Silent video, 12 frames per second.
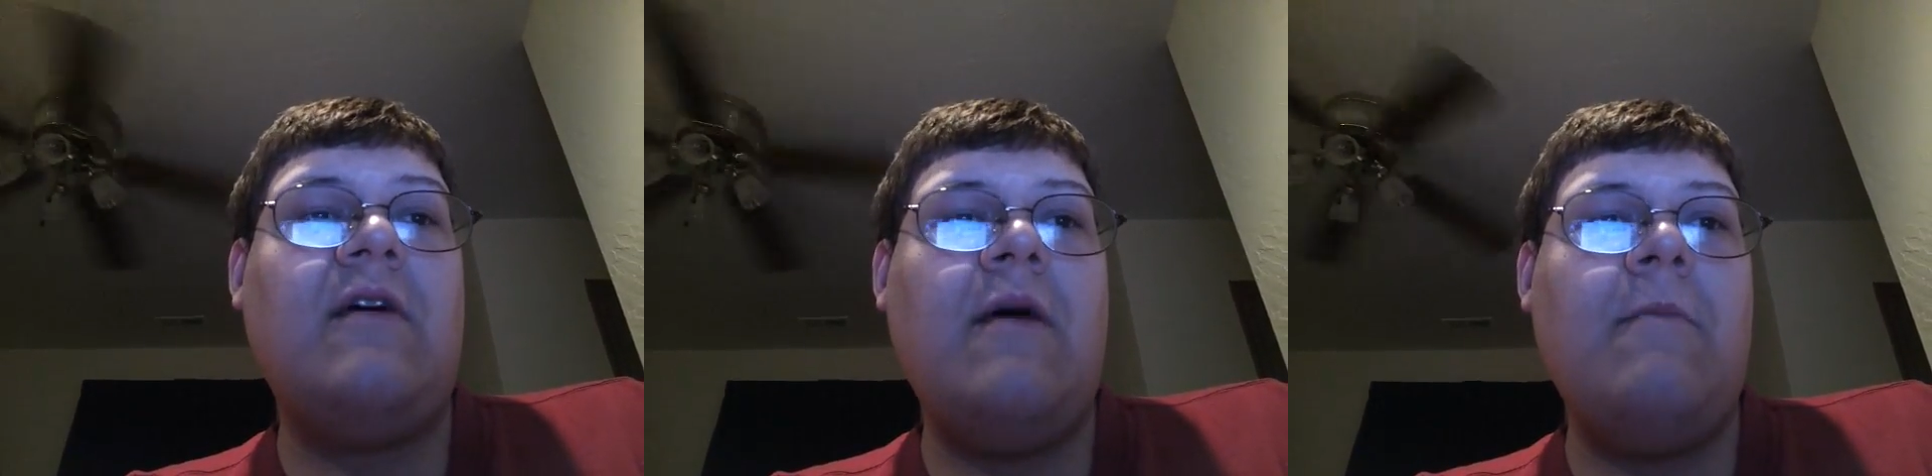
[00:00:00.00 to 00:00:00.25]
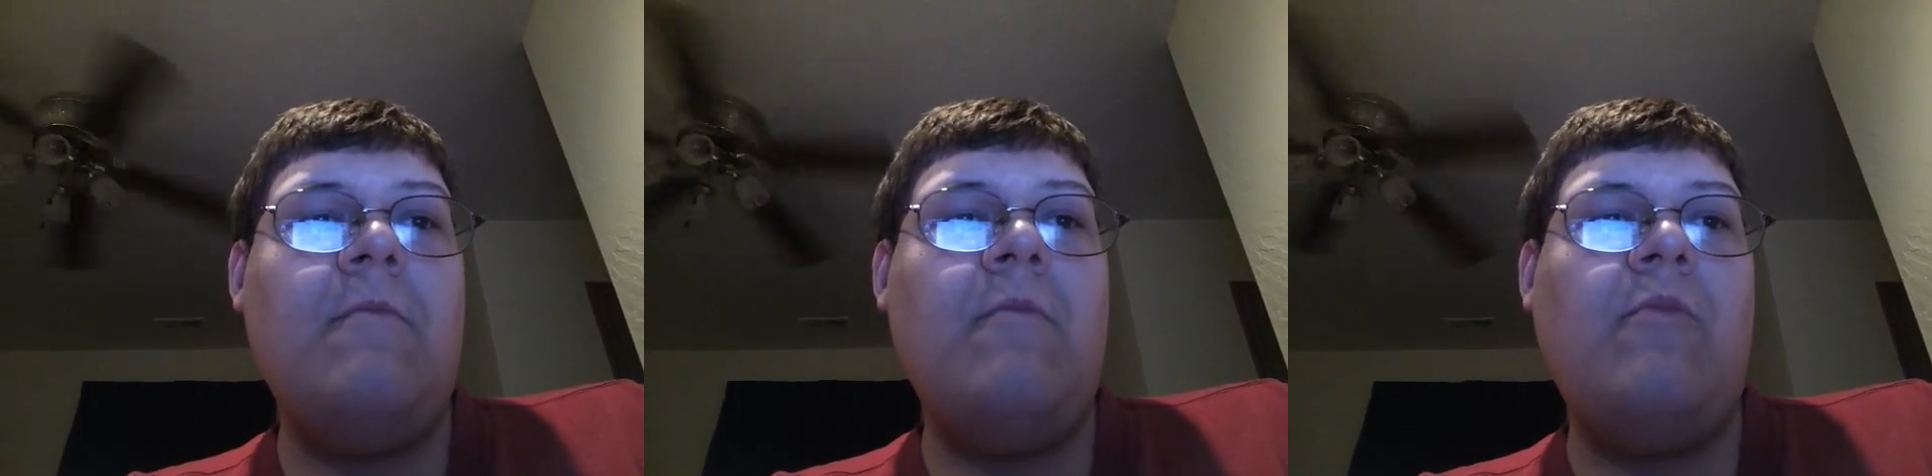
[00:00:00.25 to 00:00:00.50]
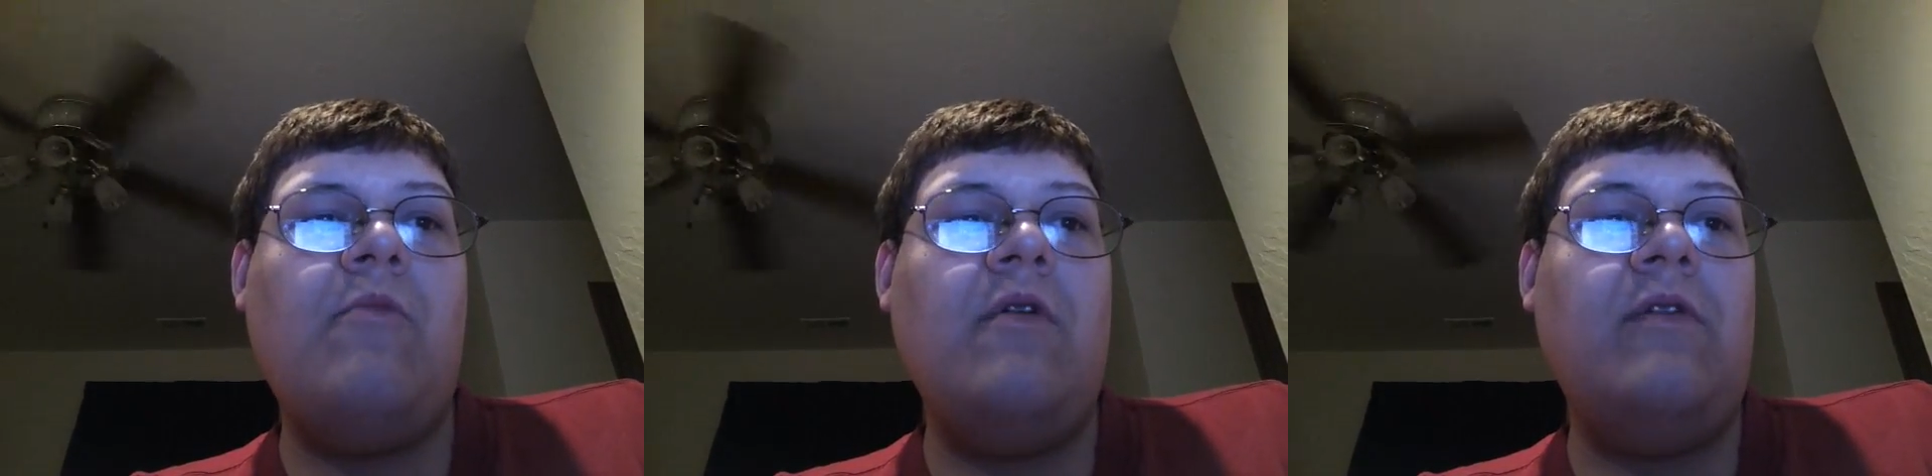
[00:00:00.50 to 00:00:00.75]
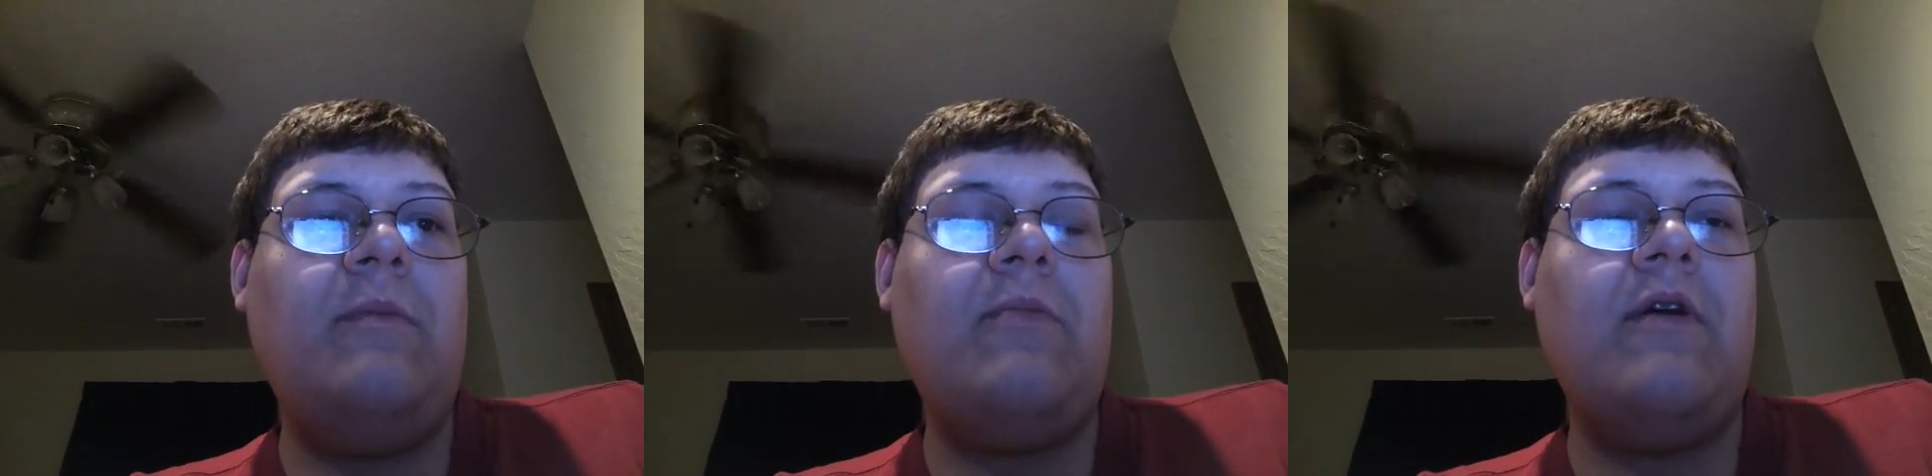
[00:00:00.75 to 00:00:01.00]
I'm
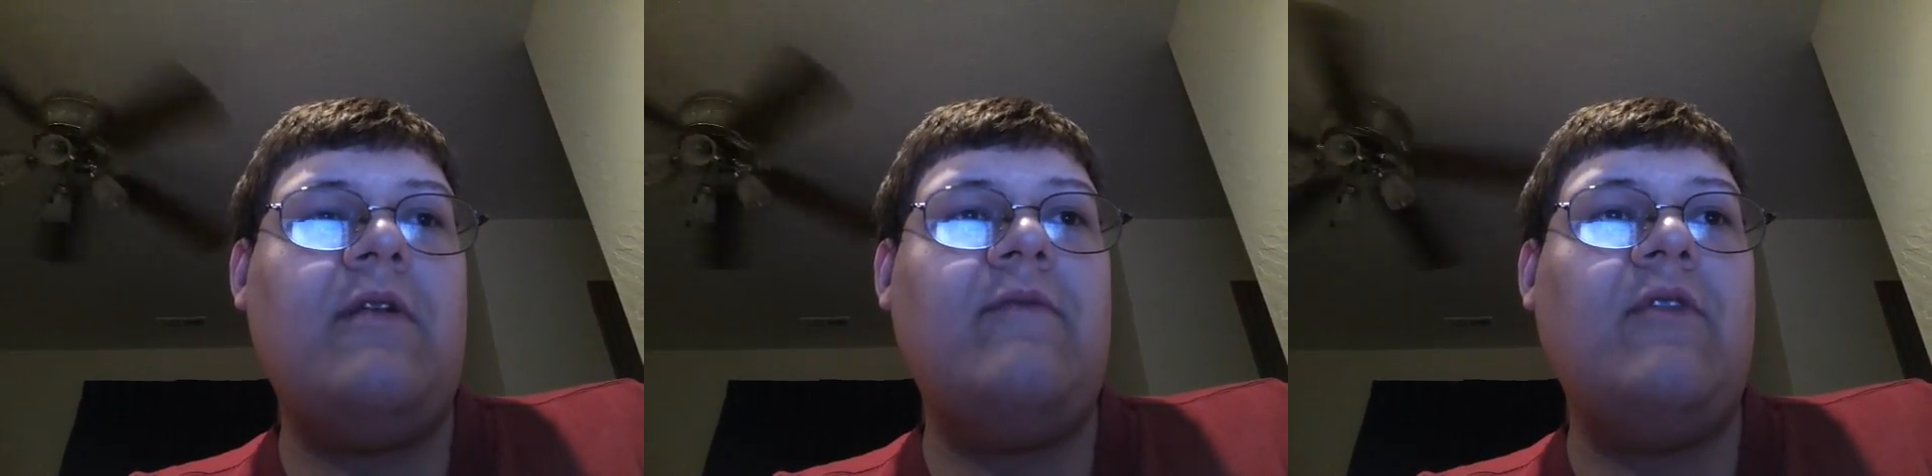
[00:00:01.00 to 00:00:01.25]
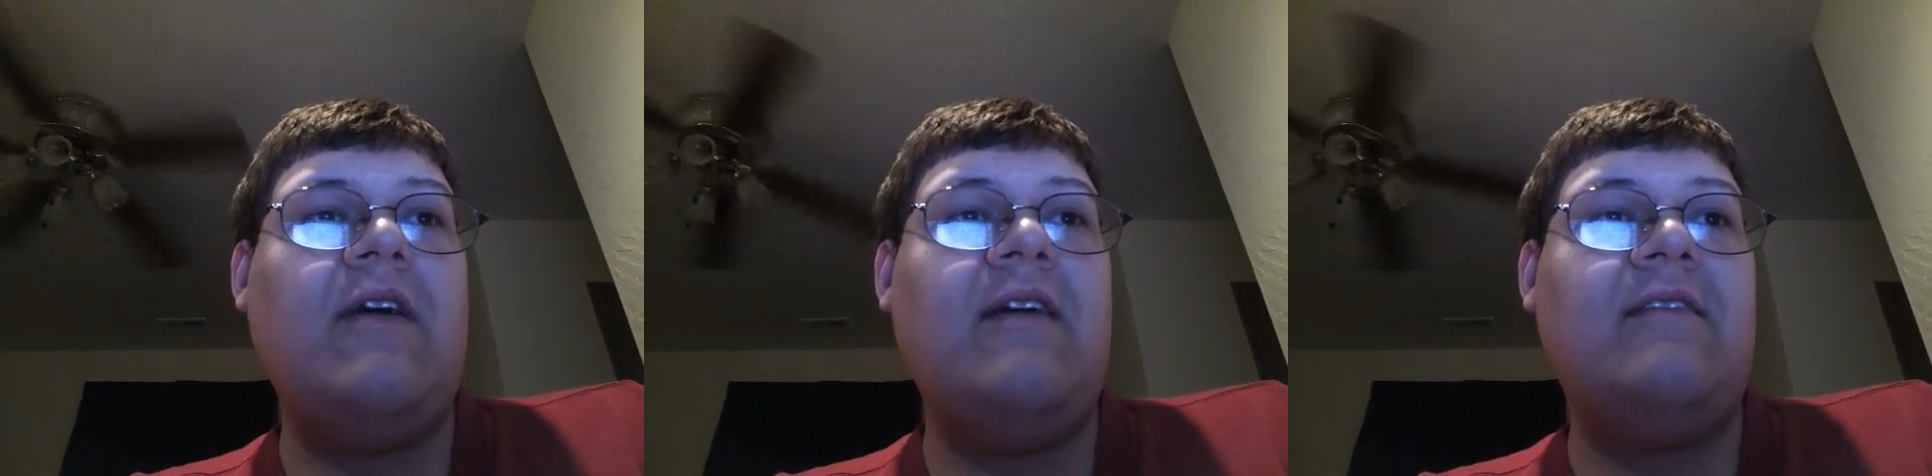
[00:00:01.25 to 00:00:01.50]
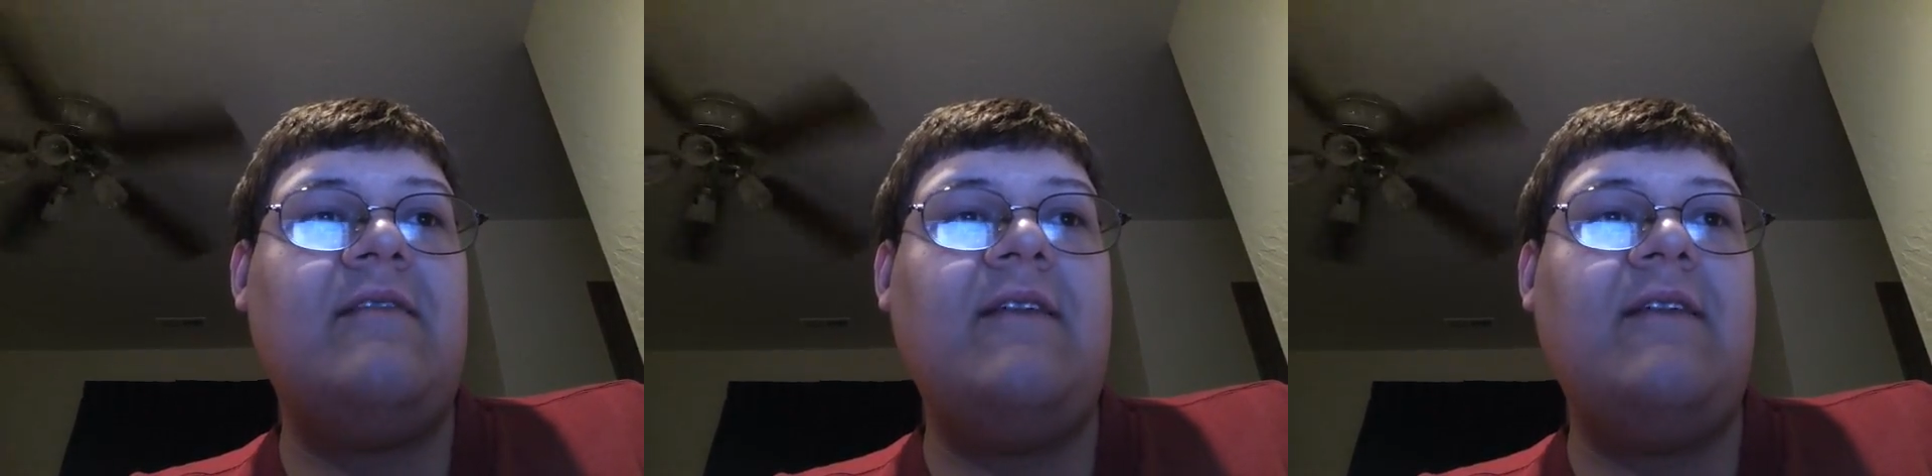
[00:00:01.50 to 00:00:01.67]
really proud of you guys.